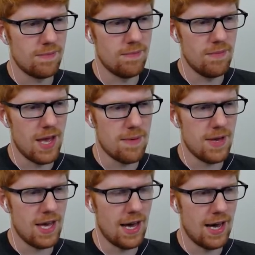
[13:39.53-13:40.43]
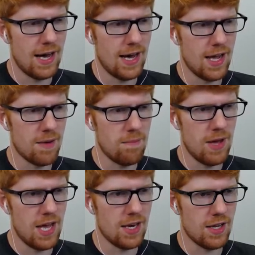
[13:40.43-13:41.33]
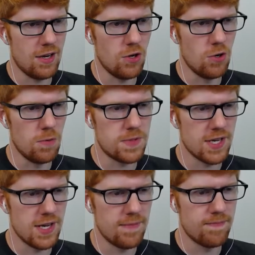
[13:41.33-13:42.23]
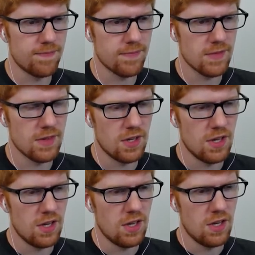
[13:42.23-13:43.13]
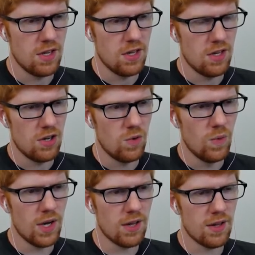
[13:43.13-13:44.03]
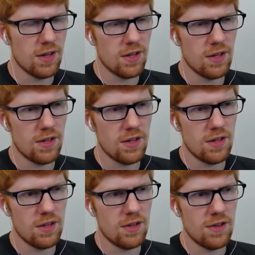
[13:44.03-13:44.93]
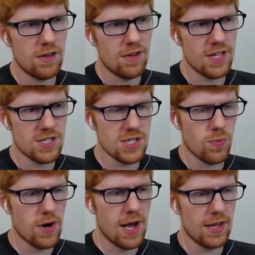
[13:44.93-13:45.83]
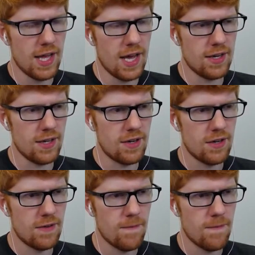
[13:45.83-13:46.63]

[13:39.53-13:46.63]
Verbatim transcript: Maybe I made an oopsie. Well, this is where I landed.